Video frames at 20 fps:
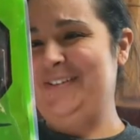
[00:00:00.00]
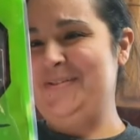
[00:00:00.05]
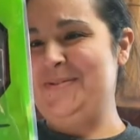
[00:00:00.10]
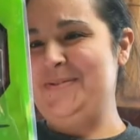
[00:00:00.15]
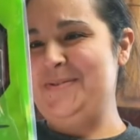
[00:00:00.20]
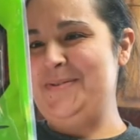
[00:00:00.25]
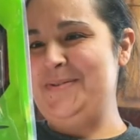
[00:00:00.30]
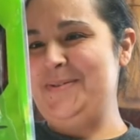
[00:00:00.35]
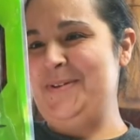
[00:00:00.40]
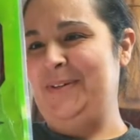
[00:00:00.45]

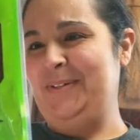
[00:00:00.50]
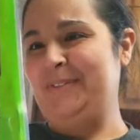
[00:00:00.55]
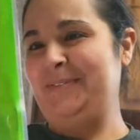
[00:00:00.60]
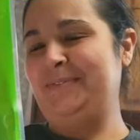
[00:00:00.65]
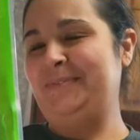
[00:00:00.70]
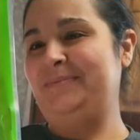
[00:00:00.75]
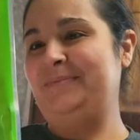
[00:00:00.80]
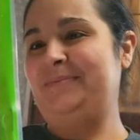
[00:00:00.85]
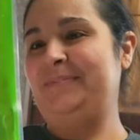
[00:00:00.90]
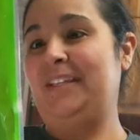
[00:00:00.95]
Ooh,
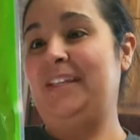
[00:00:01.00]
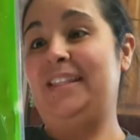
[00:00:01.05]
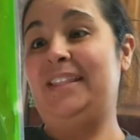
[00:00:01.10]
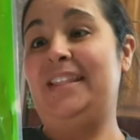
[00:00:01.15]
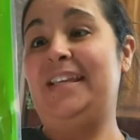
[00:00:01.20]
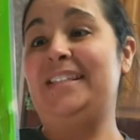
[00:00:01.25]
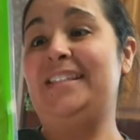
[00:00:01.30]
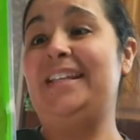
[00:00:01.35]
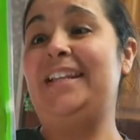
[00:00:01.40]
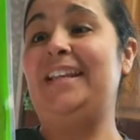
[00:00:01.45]

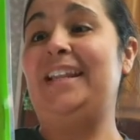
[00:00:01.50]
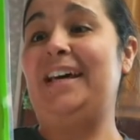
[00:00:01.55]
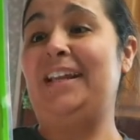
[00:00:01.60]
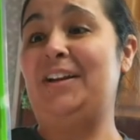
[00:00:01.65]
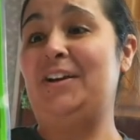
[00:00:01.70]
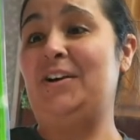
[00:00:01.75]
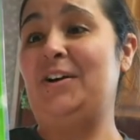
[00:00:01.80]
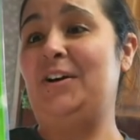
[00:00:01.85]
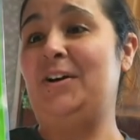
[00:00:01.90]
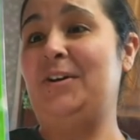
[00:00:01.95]
that's a
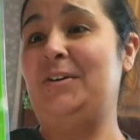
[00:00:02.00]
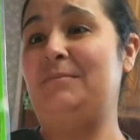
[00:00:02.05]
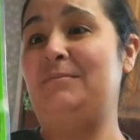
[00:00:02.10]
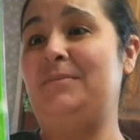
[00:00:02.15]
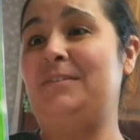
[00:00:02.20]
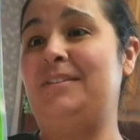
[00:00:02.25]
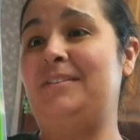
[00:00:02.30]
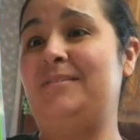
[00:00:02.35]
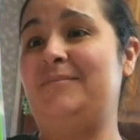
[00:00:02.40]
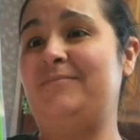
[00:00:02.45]
lot of
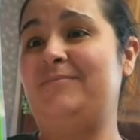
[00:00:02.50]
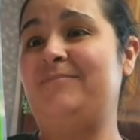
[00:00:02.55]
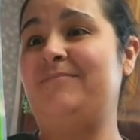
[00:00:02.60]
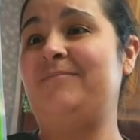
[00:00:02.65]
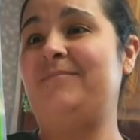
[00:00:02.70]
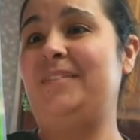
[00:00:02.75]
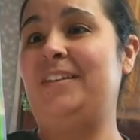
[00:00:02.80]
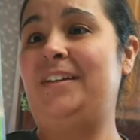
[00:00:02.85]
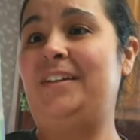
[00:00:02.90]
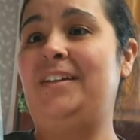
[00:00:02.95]
carbs.
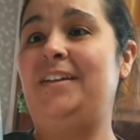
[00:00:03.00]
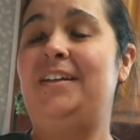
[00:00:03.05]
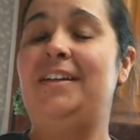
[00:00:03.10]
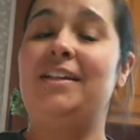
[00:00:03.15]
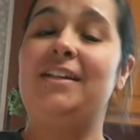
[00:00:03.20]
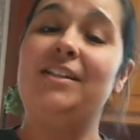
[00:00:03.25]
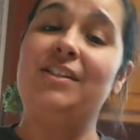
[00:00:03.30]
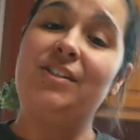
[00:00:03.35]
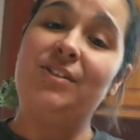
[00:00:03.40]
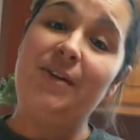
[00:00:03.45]

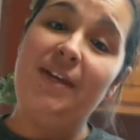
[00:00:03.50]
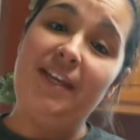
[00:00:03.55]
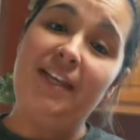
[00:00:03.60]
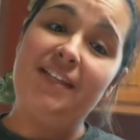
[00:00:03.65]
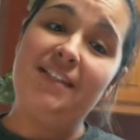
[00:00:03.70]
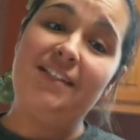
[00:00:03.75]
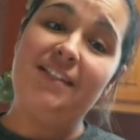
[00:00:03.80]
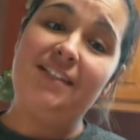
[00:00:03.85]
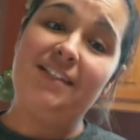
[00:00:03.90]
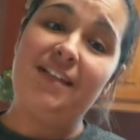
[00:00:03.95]
So I
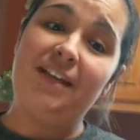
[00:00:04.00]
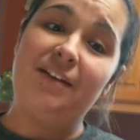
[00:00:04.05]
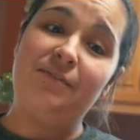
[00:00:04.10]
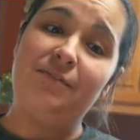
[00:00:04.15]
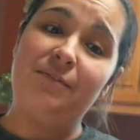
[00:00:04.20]
guess it's not.